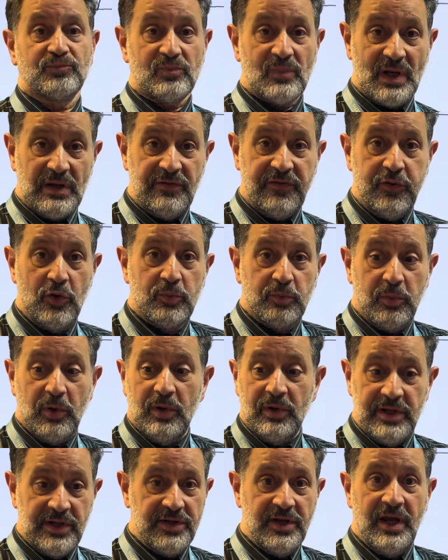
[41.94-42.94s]

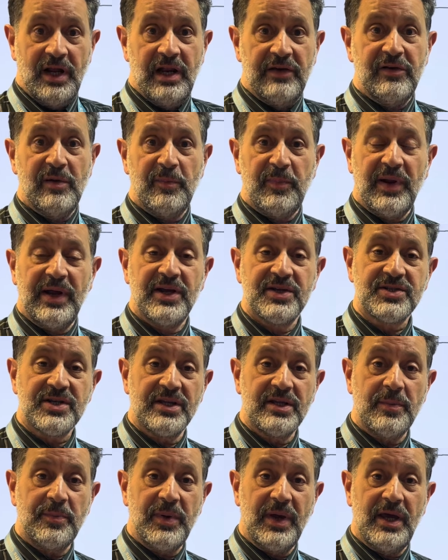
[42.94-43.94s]
football, that 11 players
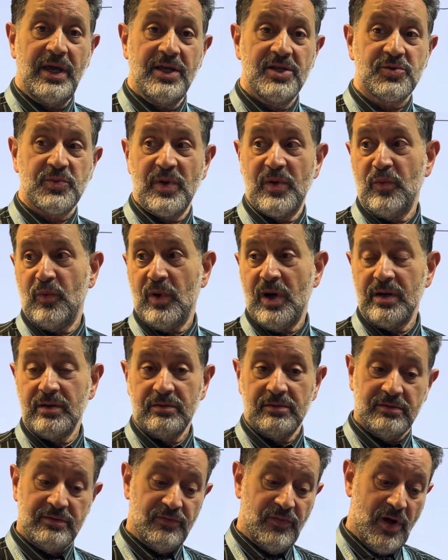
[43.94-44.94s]
on the pitch. When
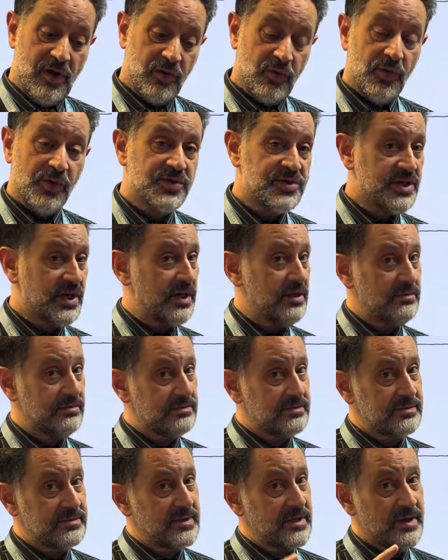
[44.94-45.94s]
one goes in,
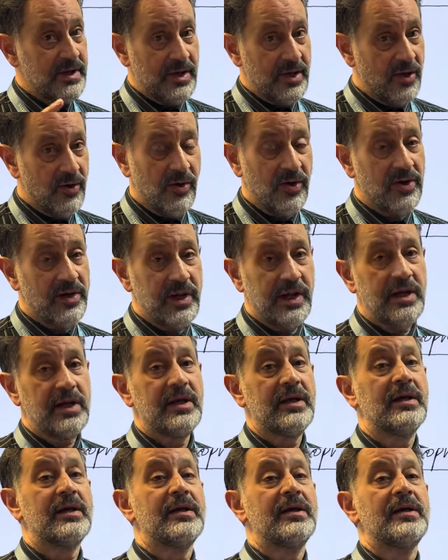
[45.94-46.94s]

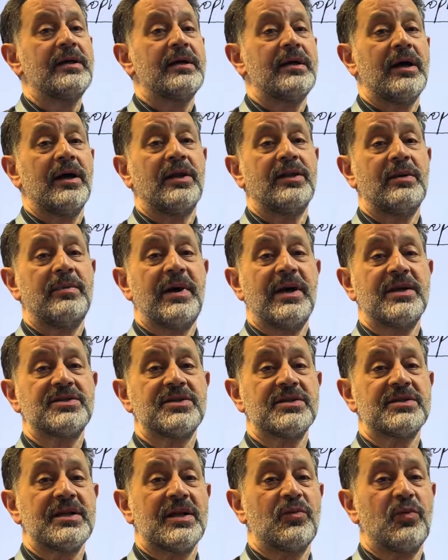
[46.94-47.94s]
only on the
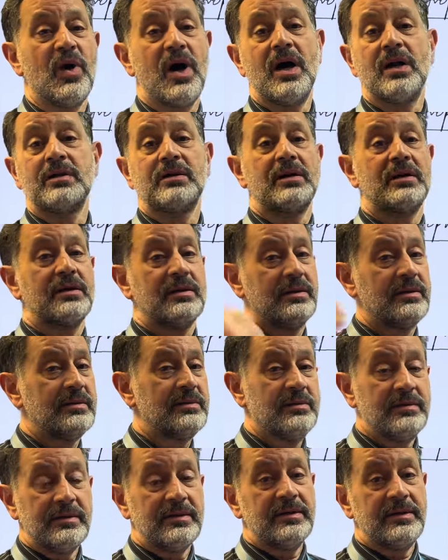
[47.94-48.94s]
basis that one
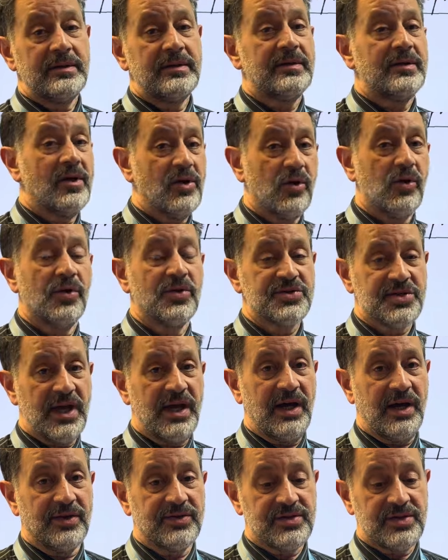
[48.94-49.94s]
goes
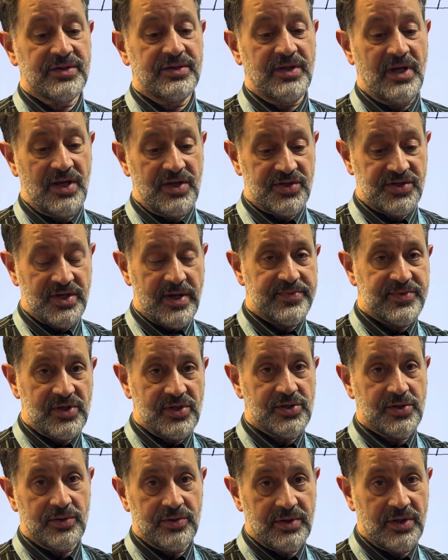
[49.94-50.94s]
out. They
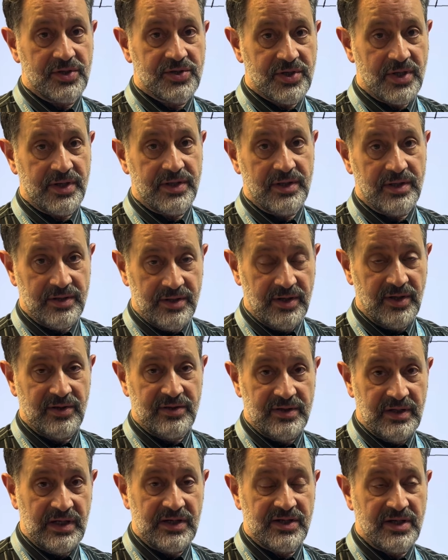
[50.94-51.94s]
substitute each other.
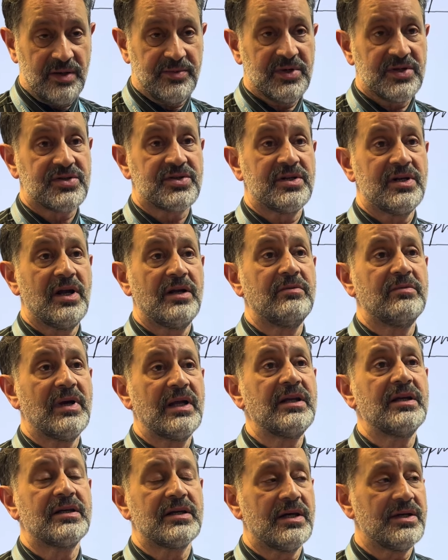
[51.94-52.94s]
In chemistry, in
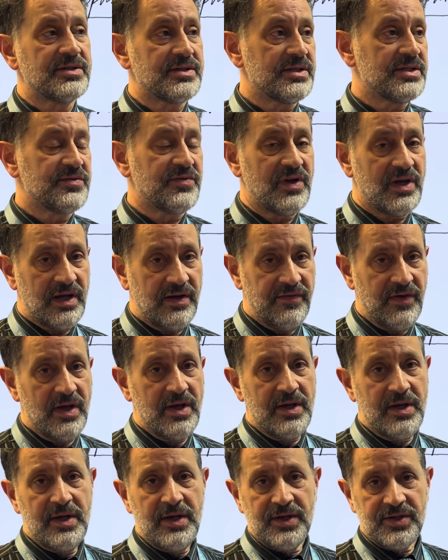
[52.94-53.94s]
many cases, we have
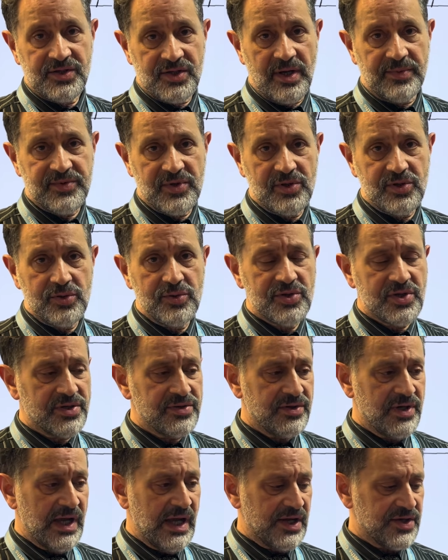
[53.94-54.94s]

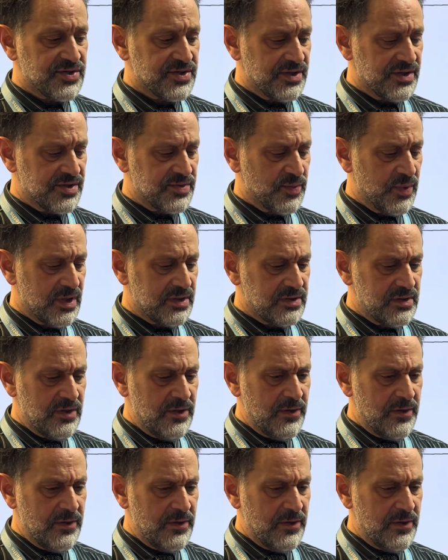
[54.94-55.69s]
substitution reactions. But